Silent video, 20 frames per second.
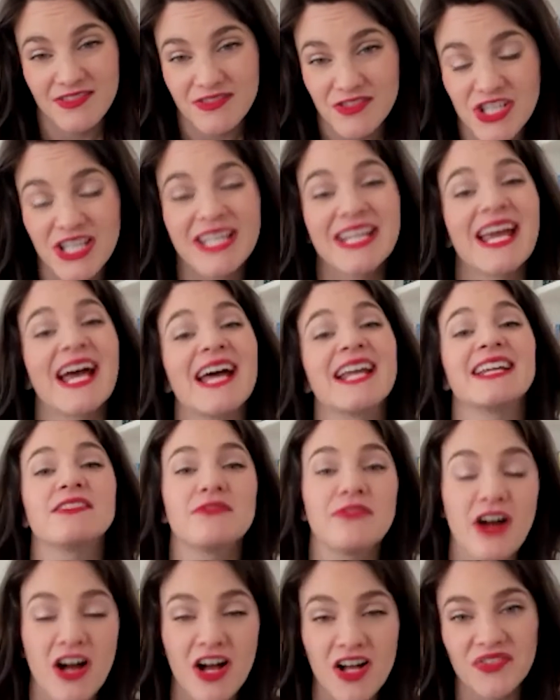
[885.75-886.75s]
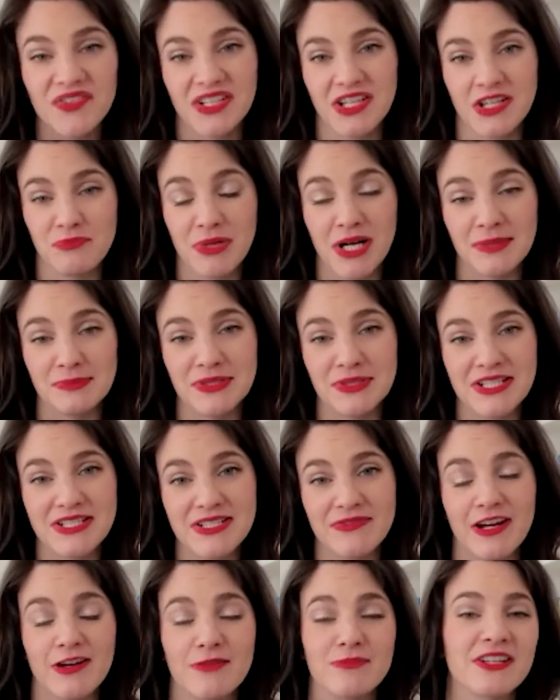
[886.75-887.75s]
to get involved in the public
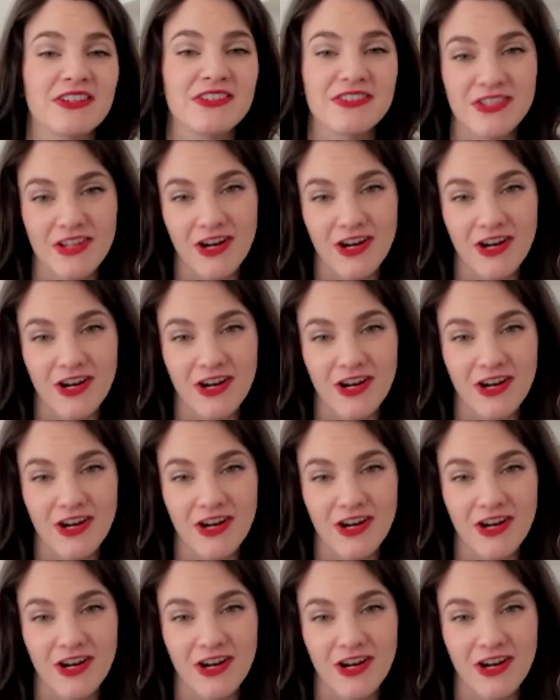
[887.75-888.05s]
sphere because